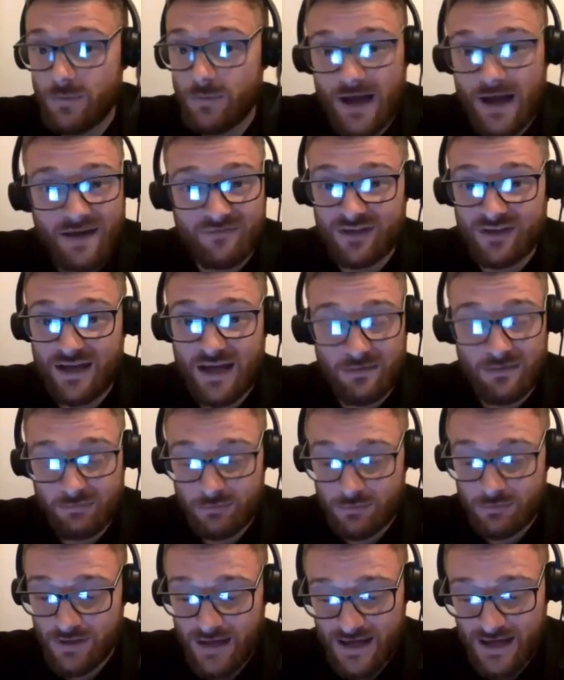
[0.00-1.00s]
We have to get
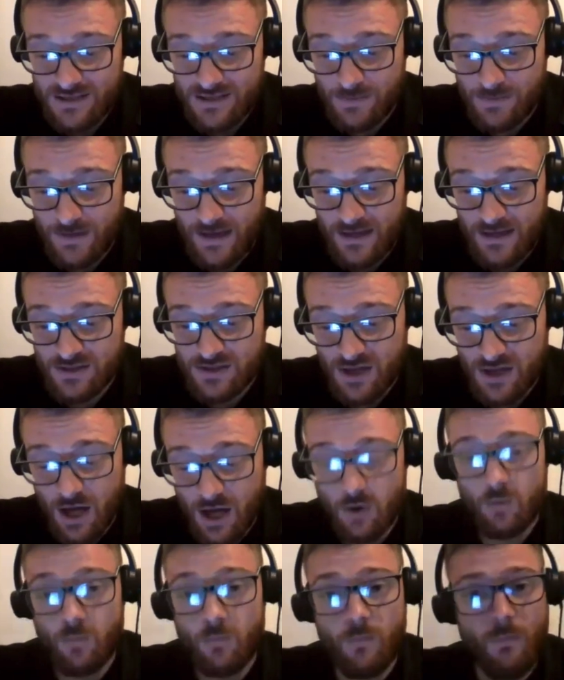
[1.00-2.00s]
through the next bit.
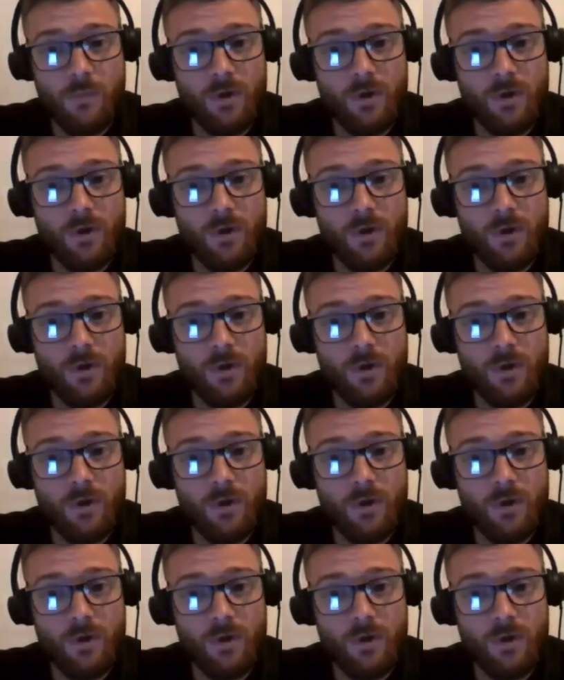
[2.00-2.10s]
So,